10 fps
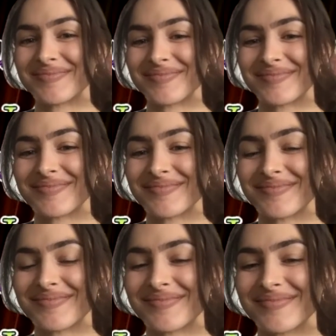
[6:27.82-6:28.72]
They're over
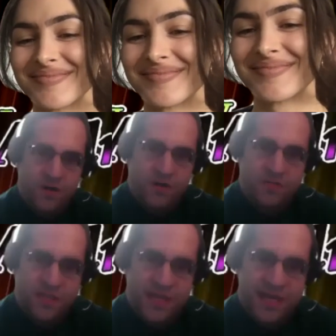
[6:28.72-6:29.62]
at New Paltz.
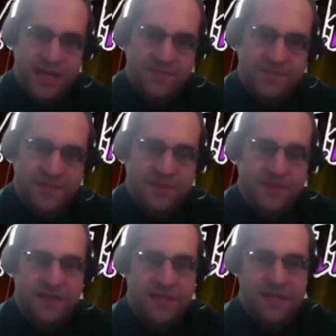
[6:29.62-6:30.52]
They have something
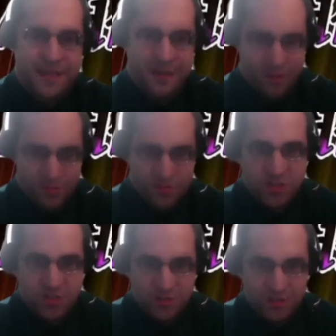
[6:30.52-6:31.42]
like the
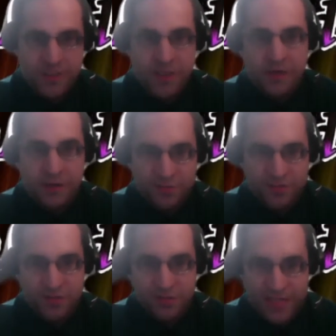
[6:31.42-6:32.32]

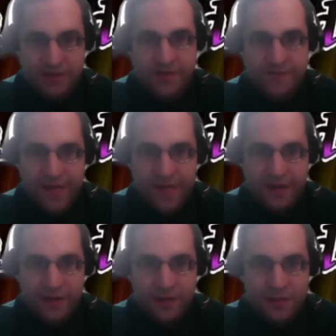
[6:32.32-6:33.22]
Ulster County Fair,
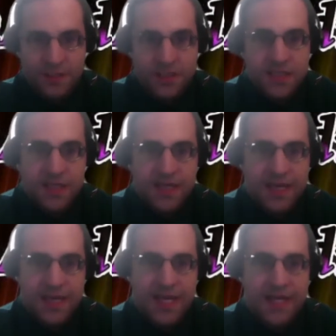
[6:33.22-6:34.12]

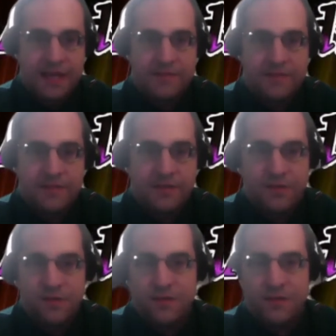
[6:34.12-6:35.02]
and I was like, oh,
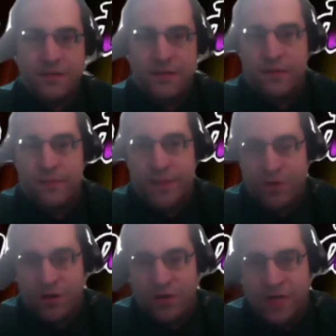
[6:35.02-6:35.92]
good. People
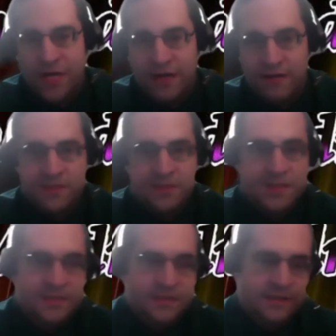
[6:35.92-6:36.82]
go there, and
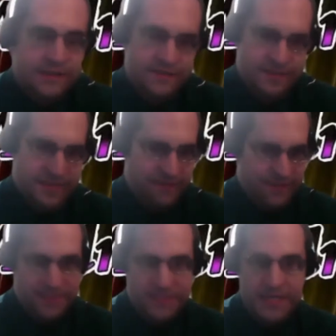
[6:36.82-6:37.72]
if they make things
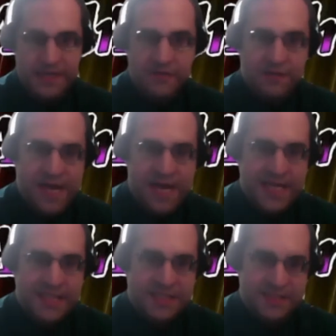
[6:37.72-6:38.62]
out of glass,
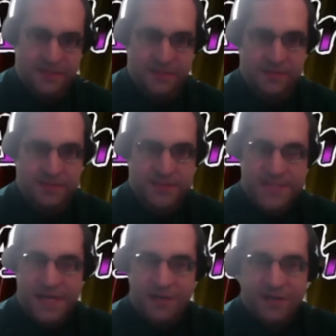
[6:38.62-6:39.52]
if they're
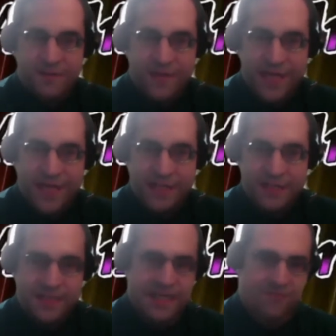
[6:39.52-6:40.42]
selling things, they
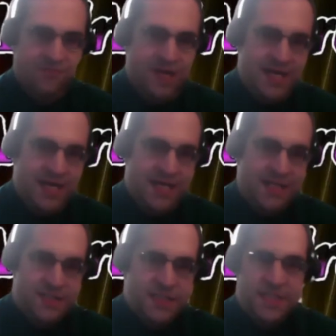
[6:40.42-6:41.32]
have rides.
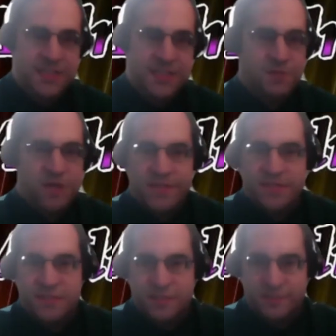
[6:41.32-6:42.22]
It's pretty much just
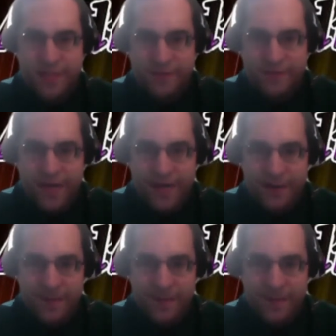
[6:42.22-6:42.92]
a big fair.